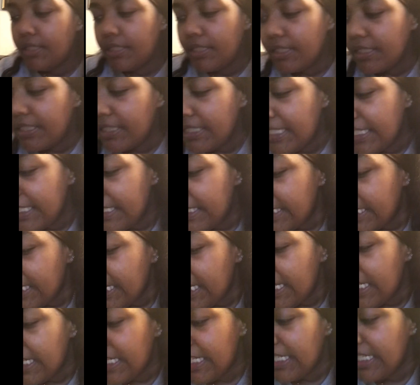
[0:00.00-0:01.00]
this
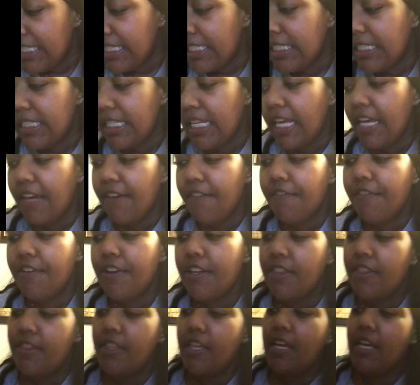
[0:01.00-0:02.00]
is
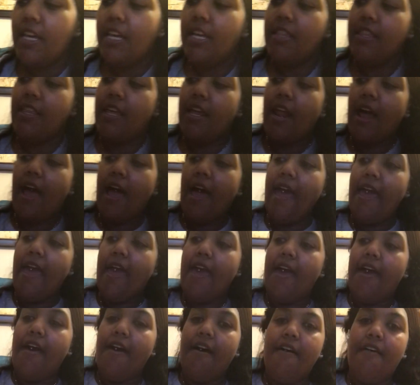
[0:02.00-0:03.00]
everything that I
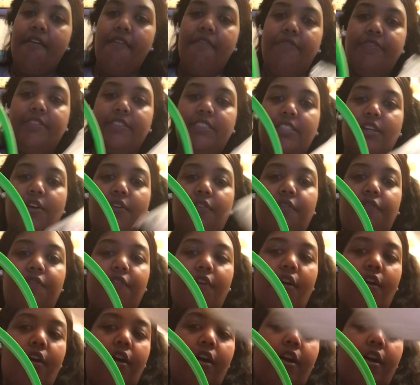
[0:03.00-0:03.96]
have so far.